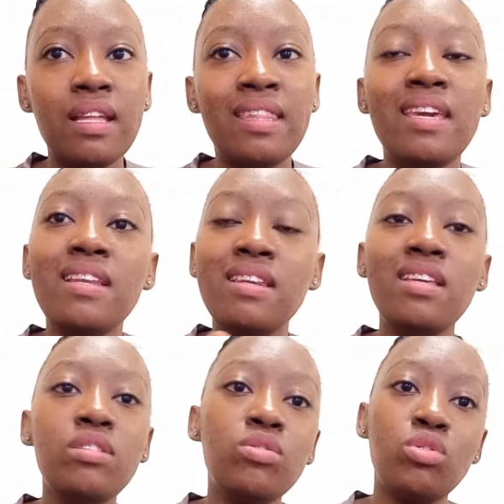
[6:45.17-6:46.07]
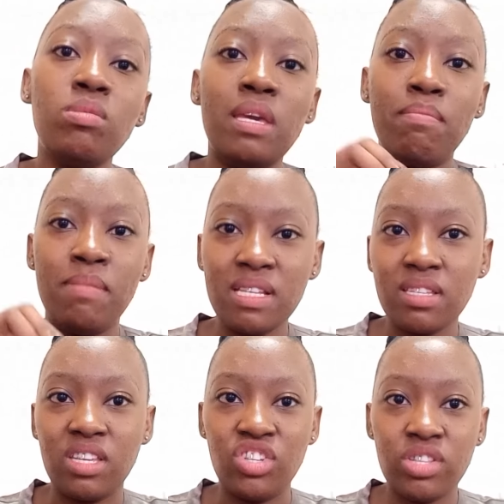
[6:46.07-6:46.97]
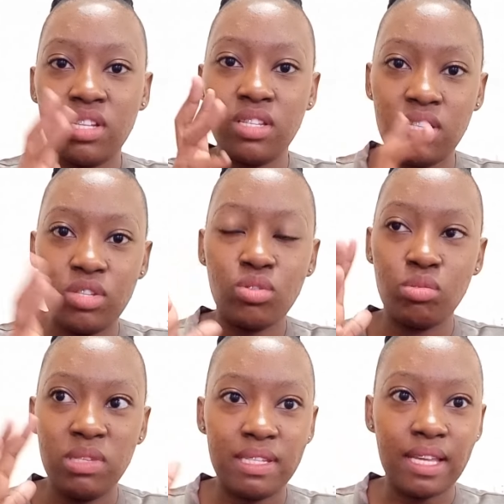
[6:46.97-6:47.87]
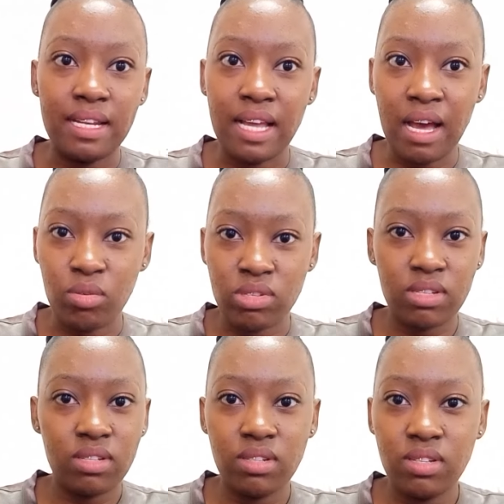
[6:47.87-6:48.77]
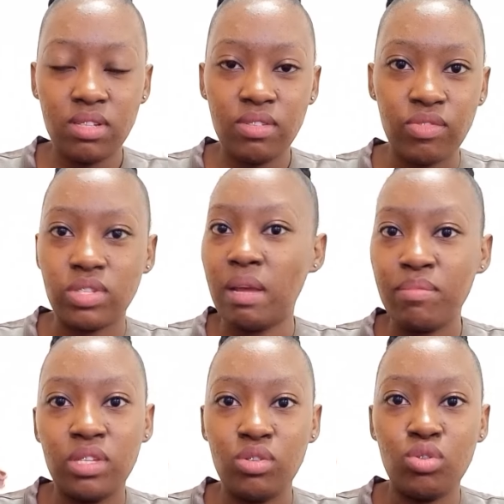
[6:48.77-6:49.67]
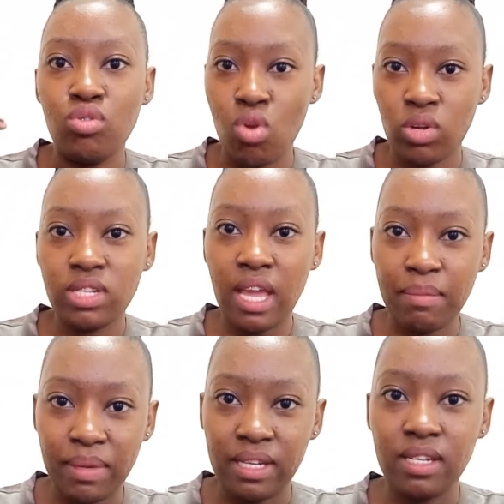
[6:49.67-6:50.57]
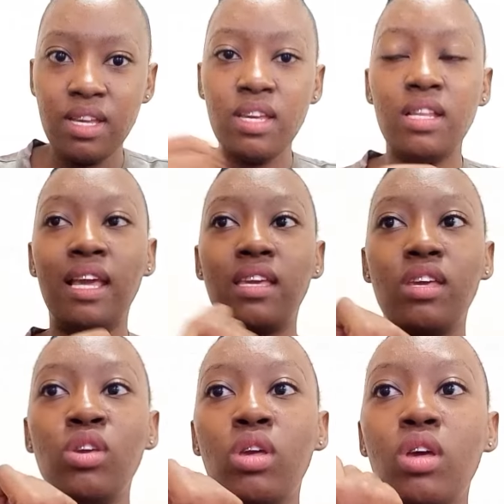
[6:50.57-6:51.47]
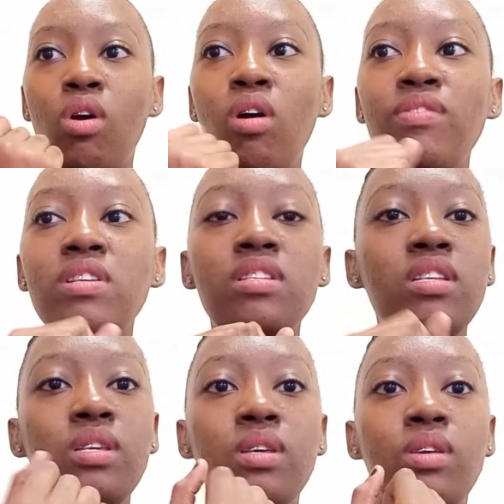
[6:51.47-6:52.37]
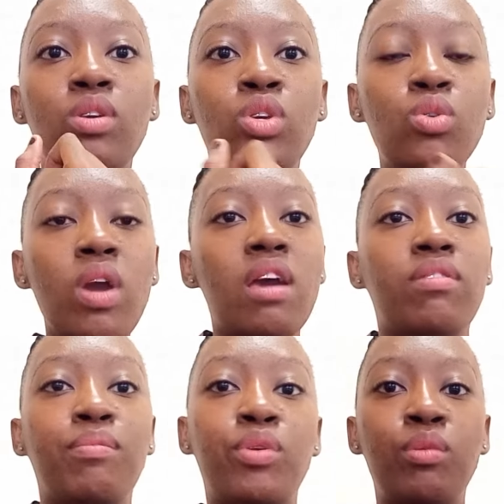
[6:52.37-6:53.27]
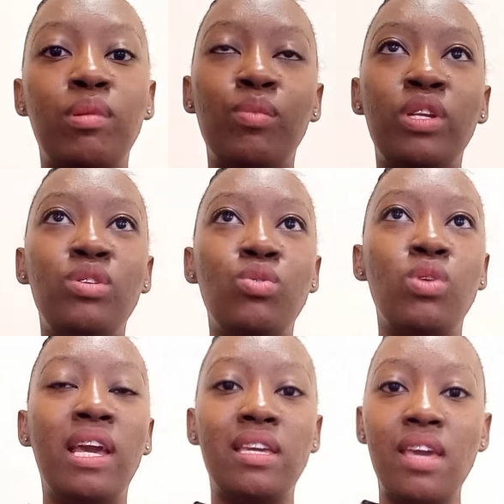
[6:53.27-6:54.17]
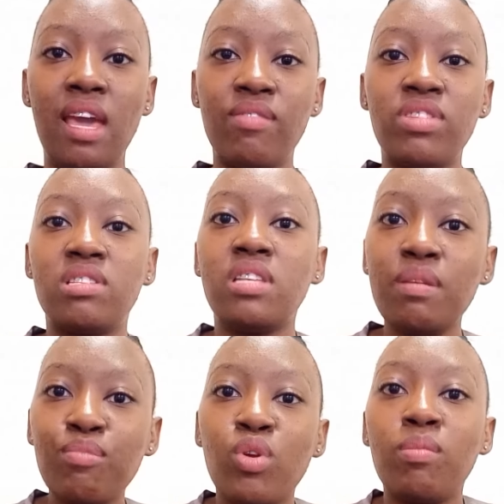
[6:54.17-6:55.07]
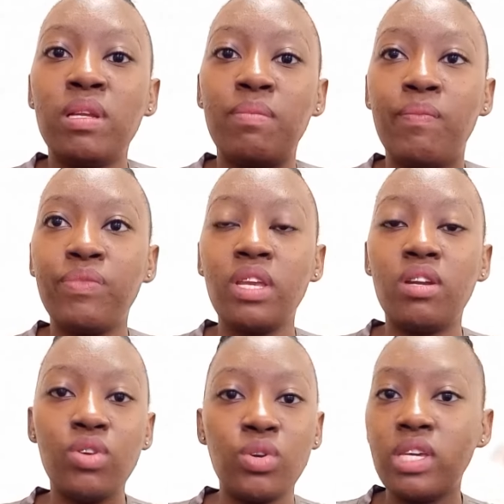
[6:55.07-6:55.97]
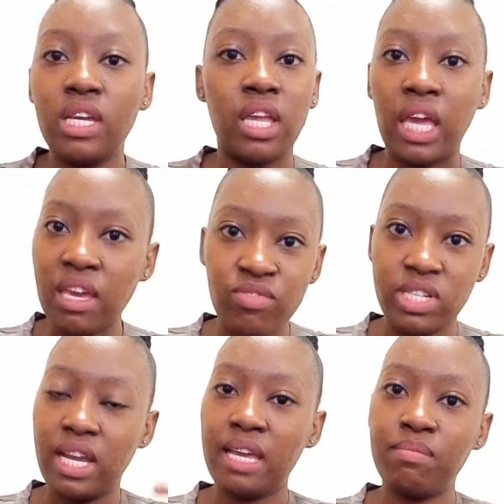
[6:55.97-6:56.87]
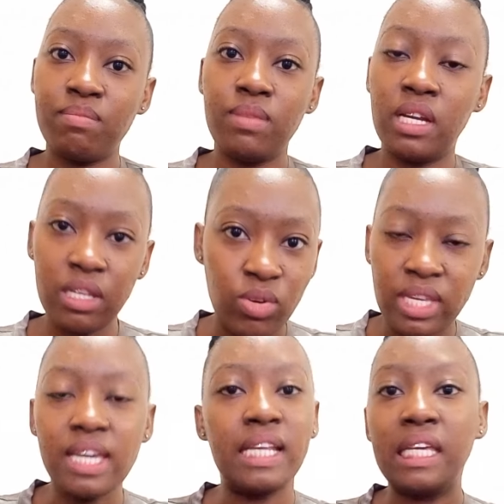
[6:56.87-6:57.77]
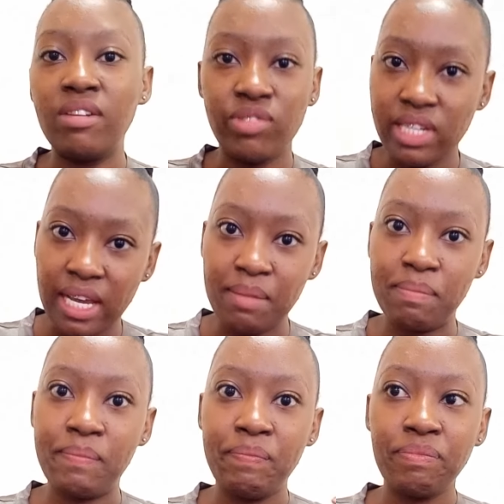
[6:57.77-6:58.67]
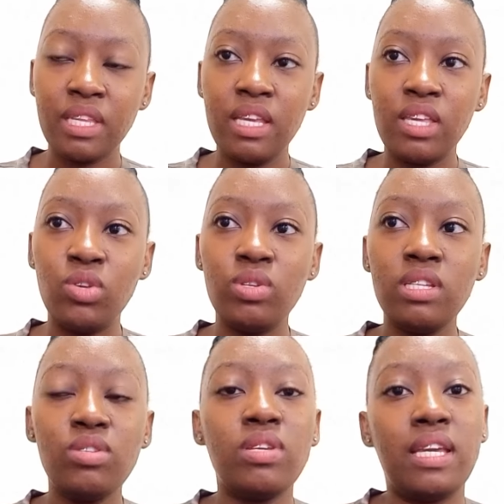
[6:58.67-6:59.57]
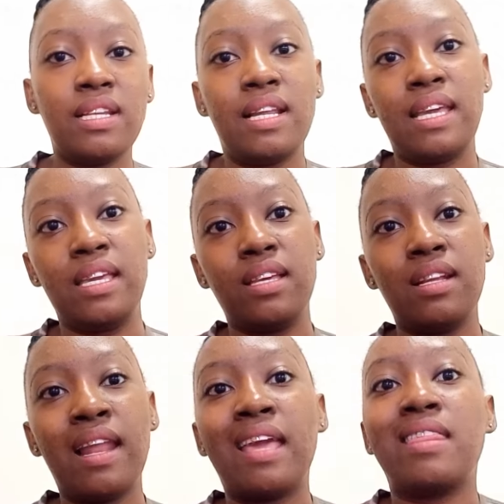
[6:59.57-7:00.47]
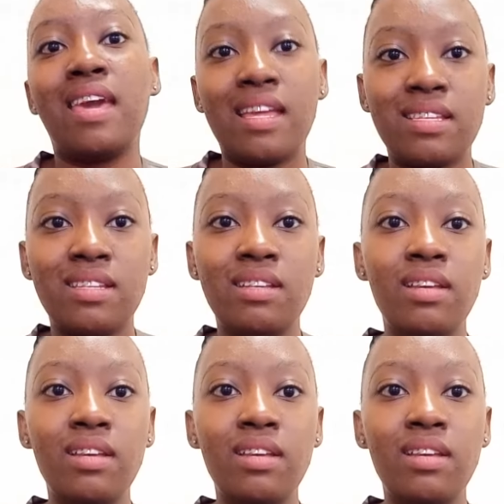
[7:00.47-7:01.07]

there needs to be a message that needs to be sent out for something to not have. Like obviously you have a problem when you like have the same problem reoccurring every time, reoccurring every time. You need to get like like that.